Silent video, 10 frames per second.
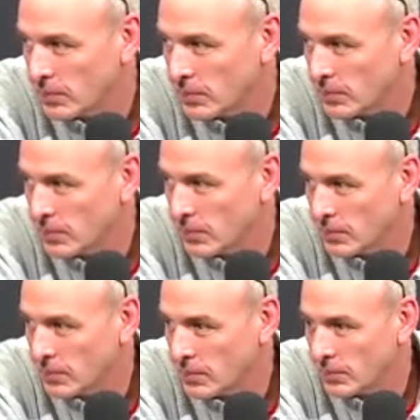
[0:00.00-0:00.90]
All right,
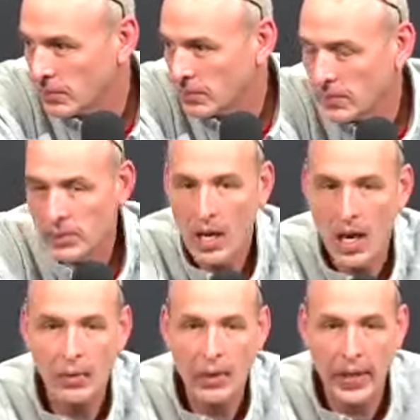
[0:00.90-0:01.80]
Coach. Thank you very much
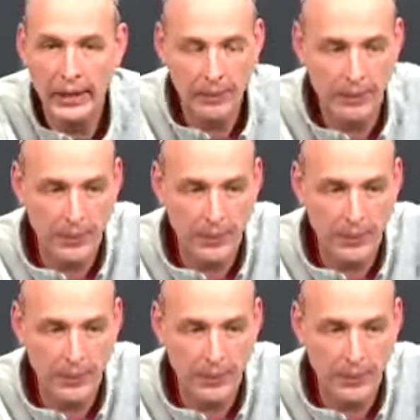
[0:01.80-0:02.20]
for your time.